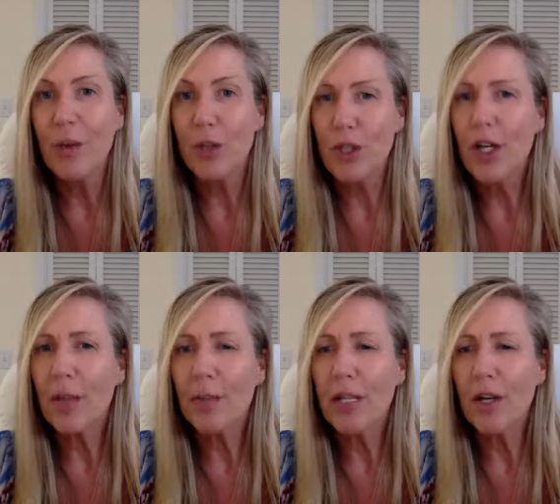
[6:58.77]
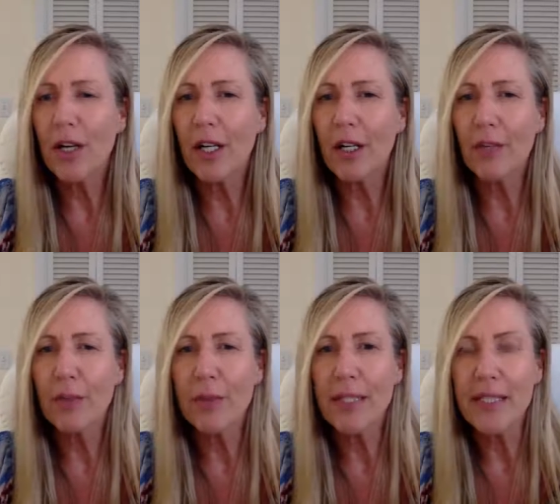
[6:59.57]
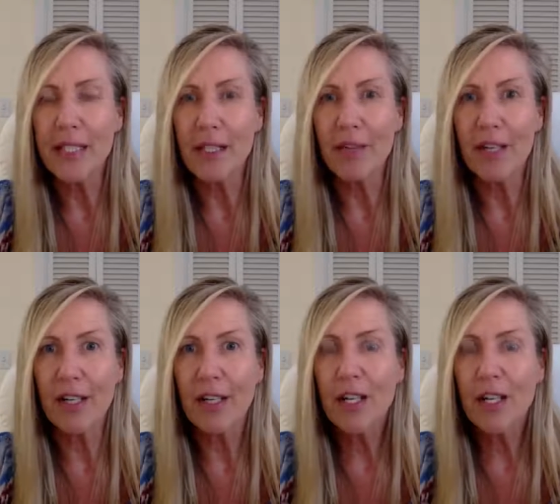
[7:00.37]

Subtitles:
We're talking PR here if you missed any of it.